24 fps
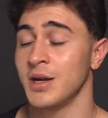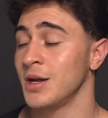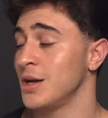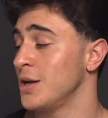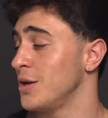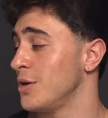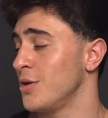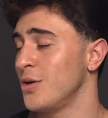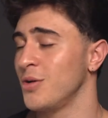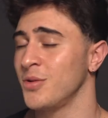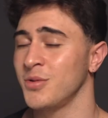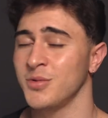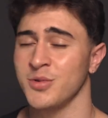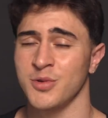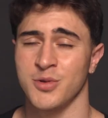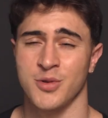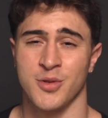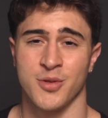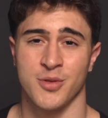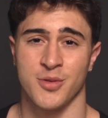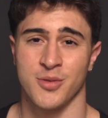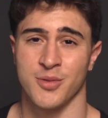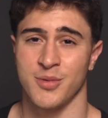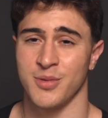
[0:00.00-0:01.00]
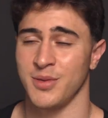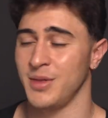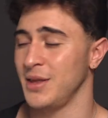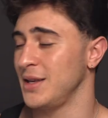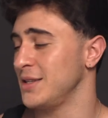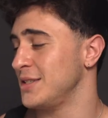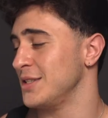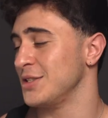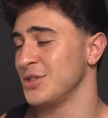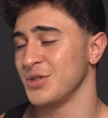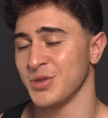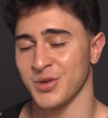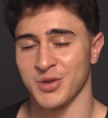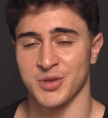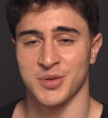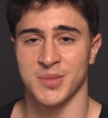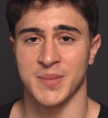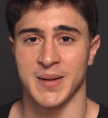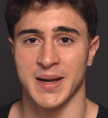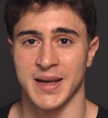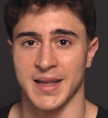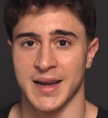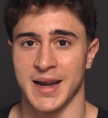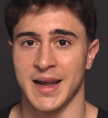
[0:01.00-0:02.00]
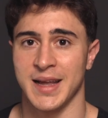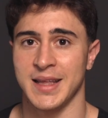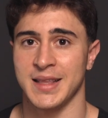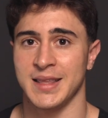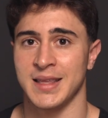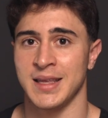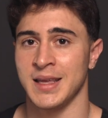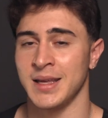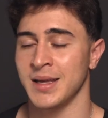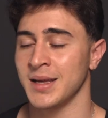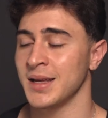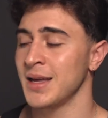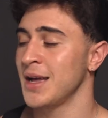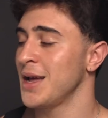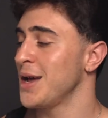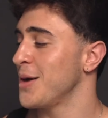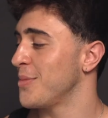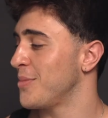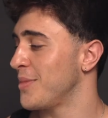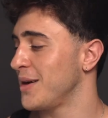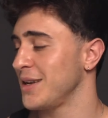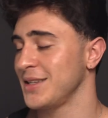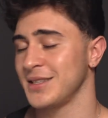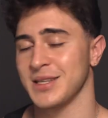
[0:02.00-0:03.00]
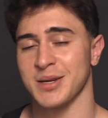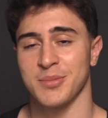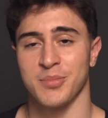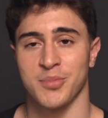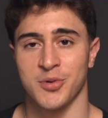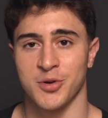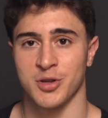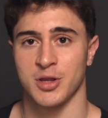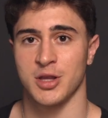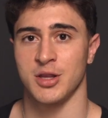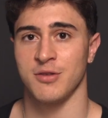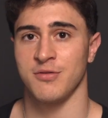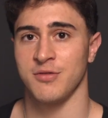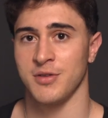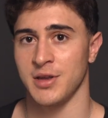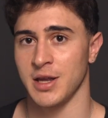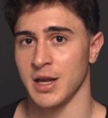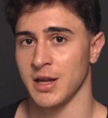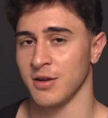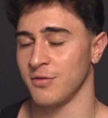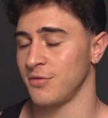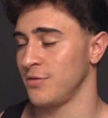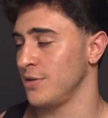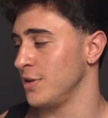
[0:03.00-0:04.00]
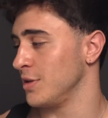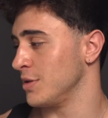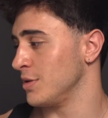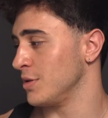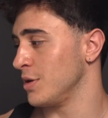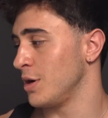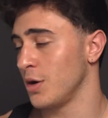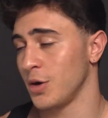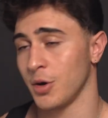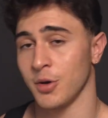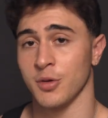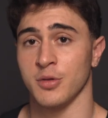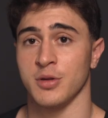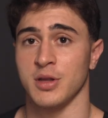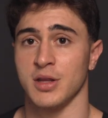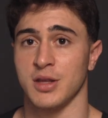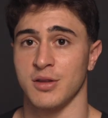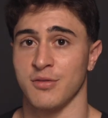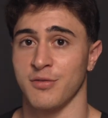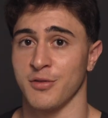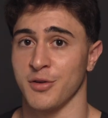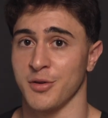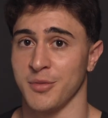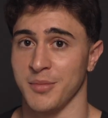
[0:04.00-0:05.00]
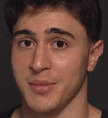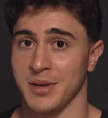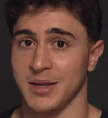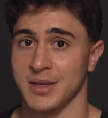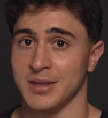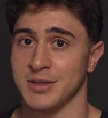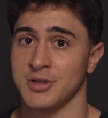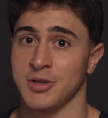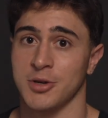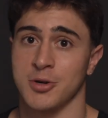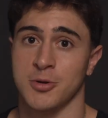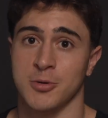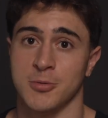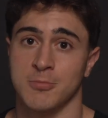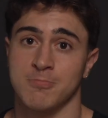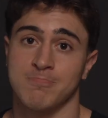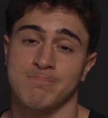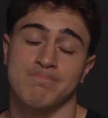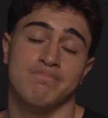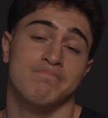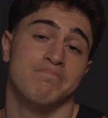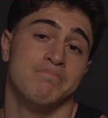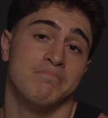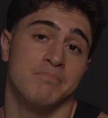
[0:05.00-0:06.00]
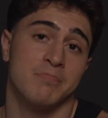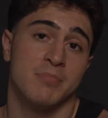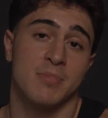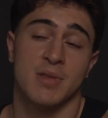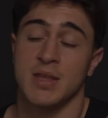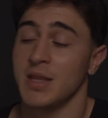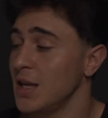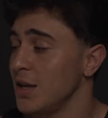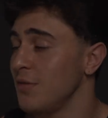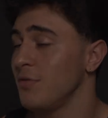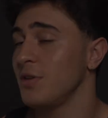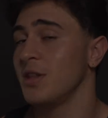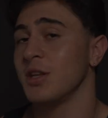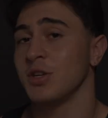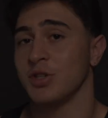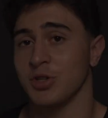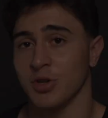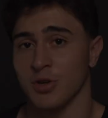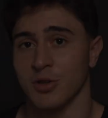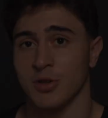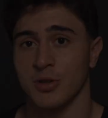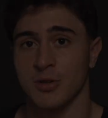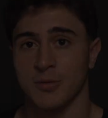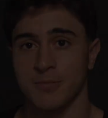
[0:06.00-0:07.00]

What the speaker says: No, this is not my writing. My supportive girlfriend wrote it for me, so give it a shot.